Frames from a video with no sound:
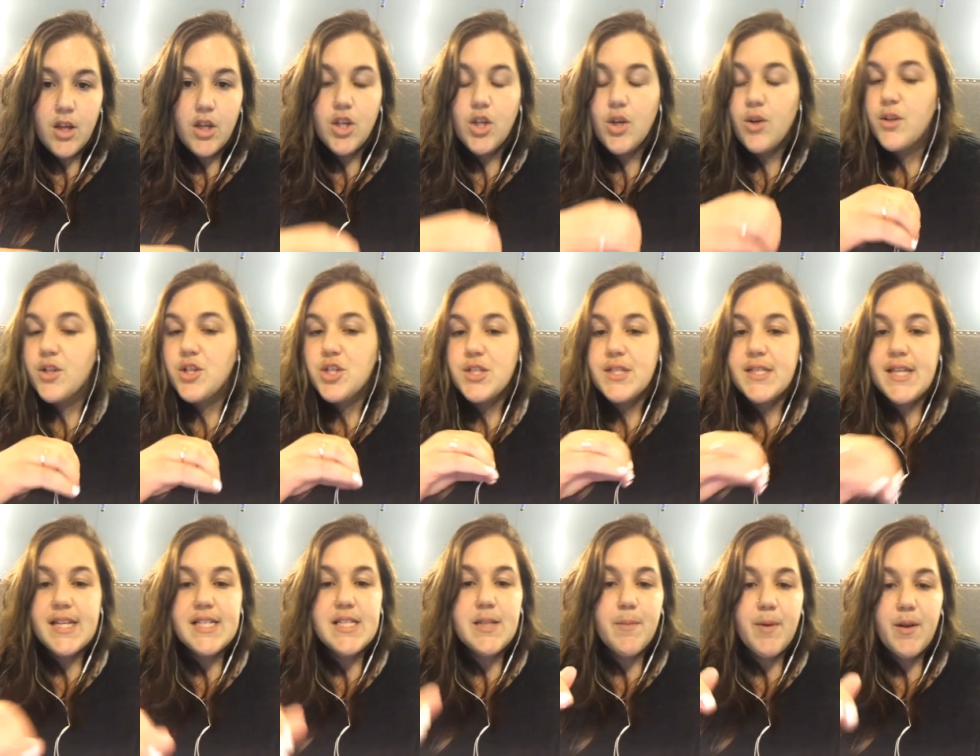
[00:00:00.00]
You can just
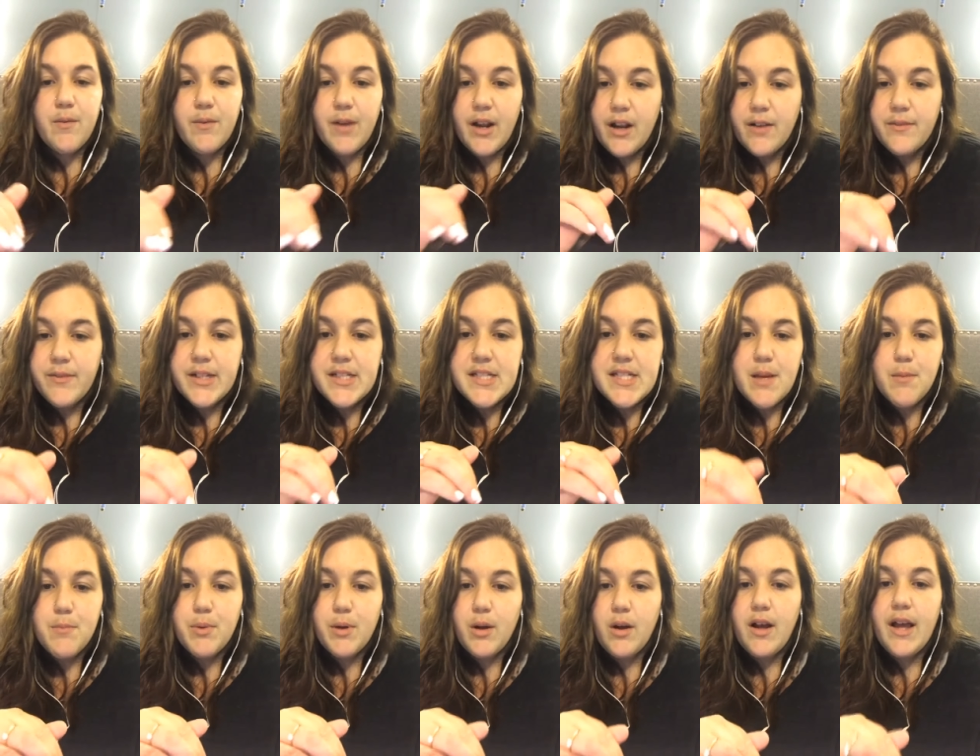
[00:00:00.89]
say something very, very
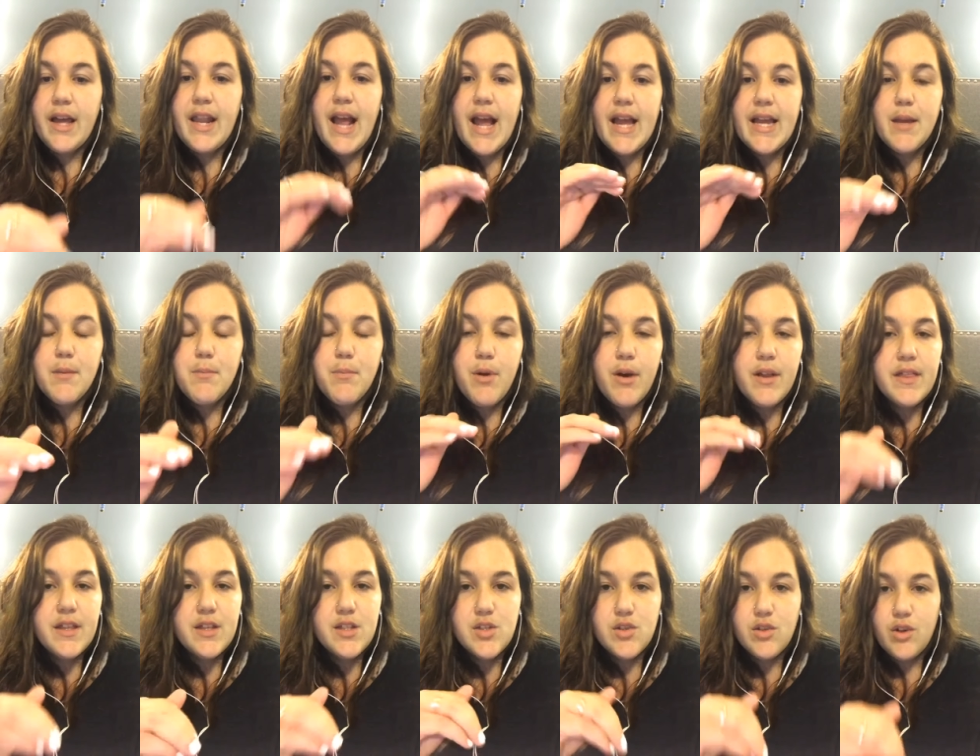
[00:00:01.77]
simple. And I can put
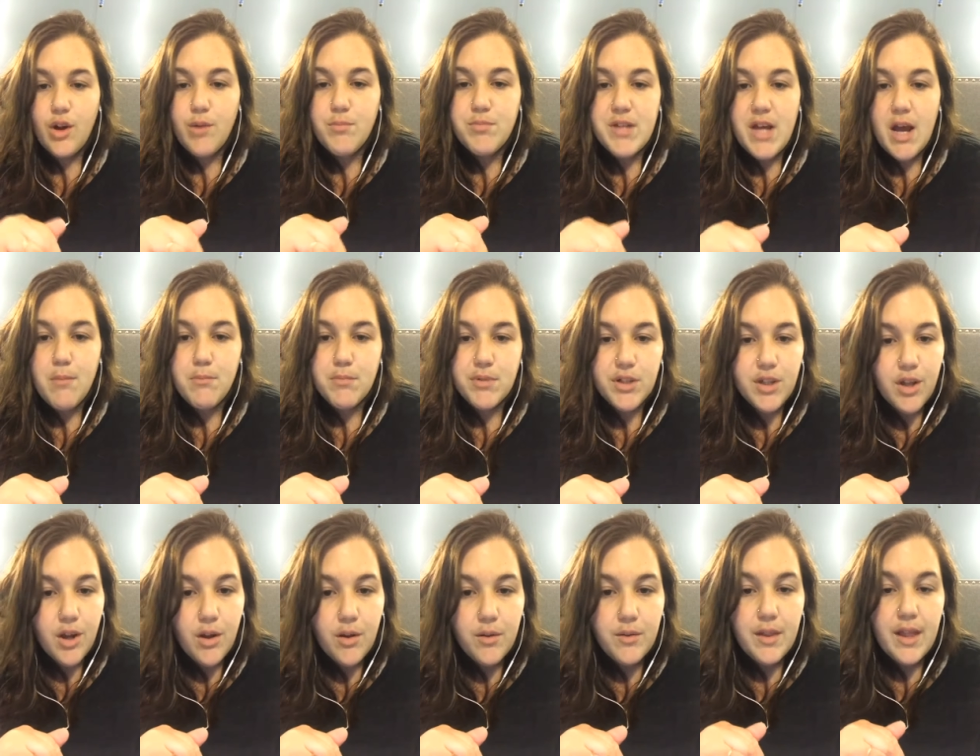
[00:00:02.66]
the script down
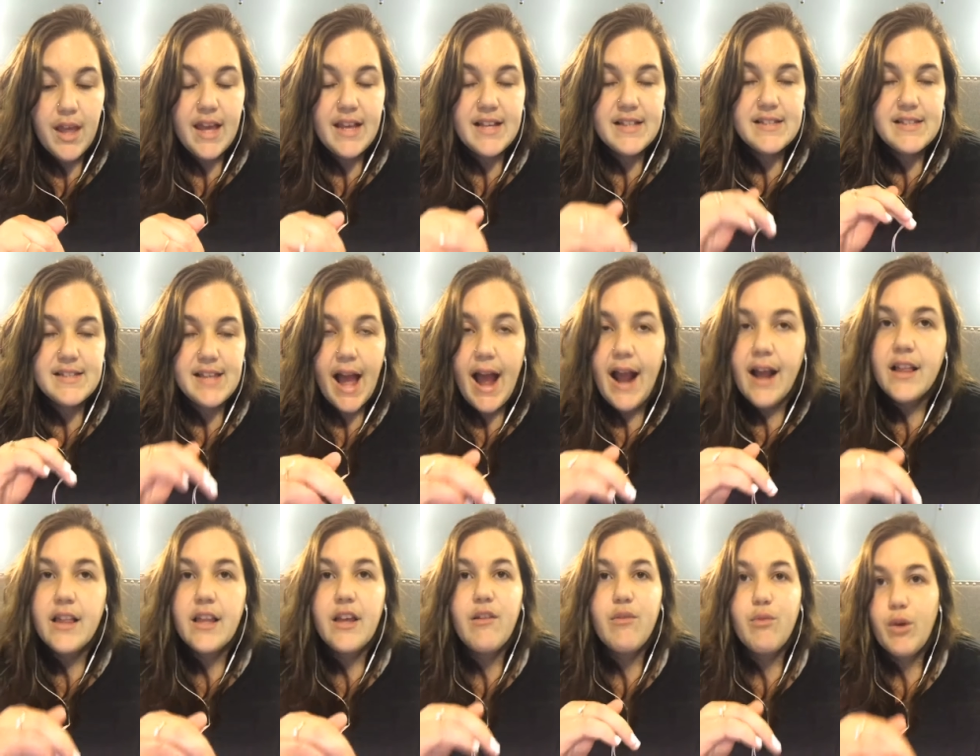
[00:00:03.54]
below
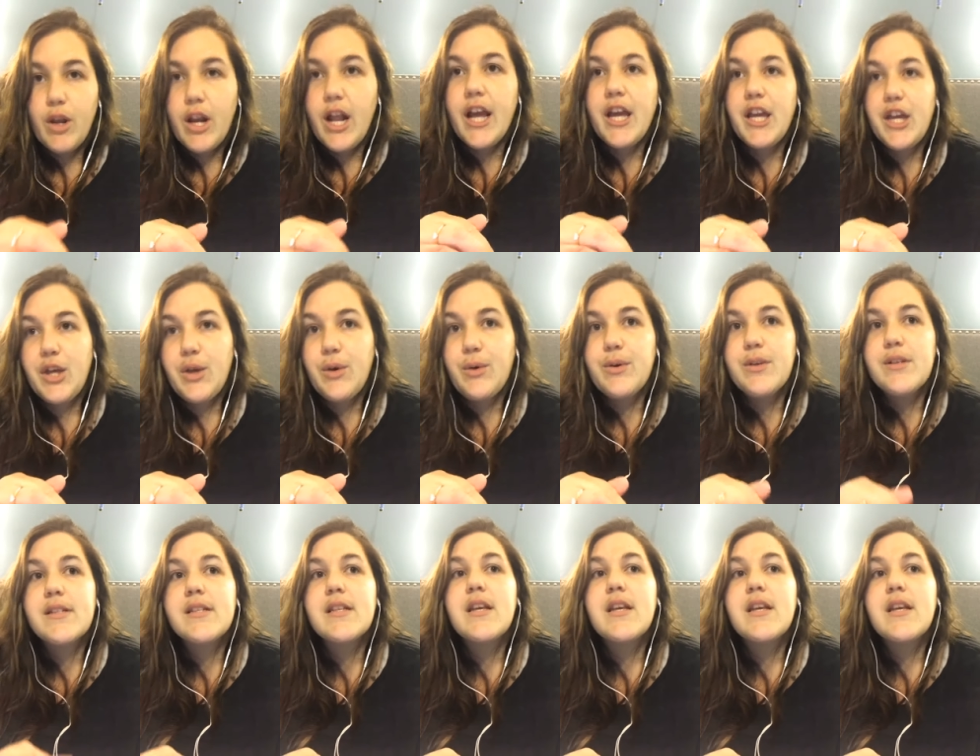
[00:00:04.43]
exactly what I use,